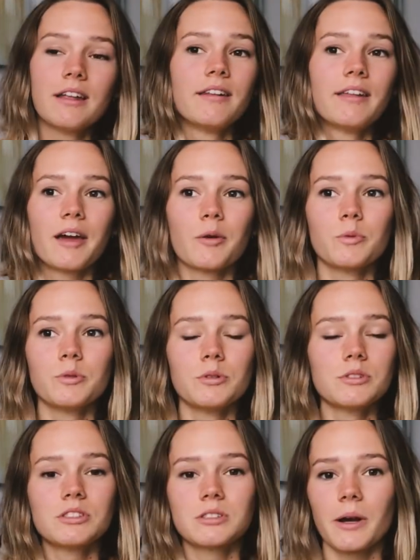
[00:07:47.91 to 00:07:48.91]
they
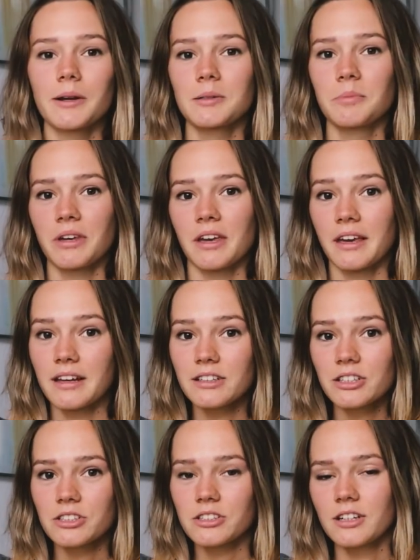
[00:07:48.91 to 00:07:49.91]
would start speaking
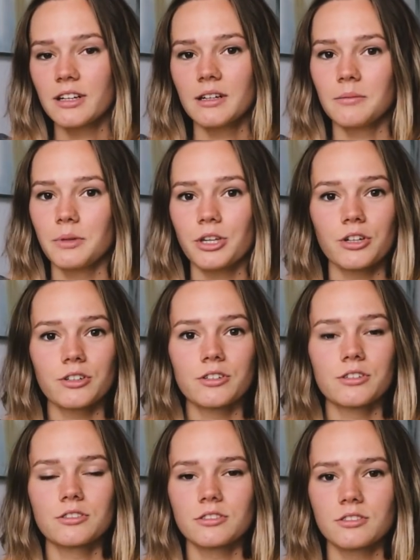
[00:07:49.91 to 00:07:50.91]
English
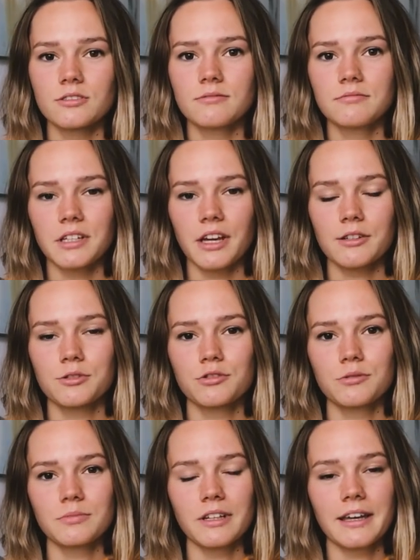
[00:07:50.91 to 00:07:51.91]
because they
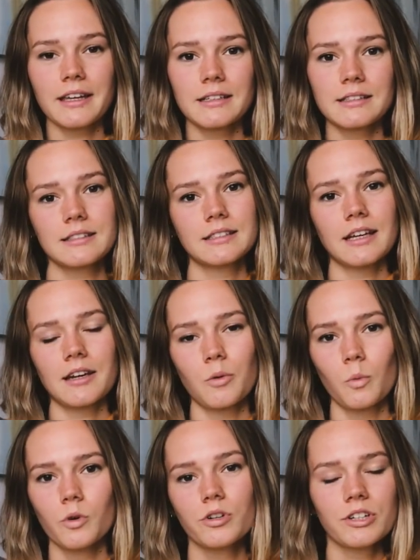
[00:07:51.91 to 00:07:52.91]
assumed I cannot say a
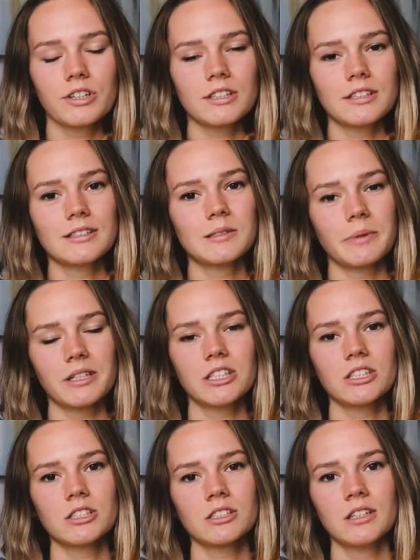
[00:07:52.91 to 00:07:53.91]
word in
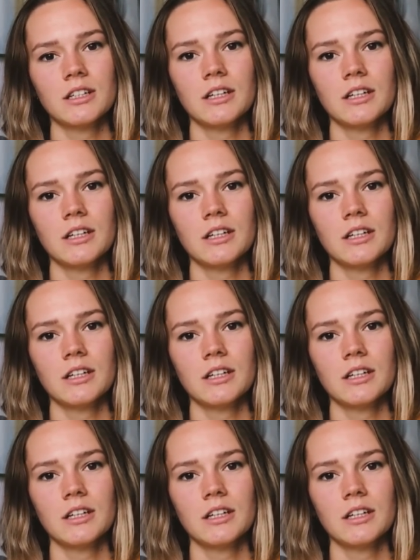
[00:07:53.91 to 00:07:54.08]
Spanish.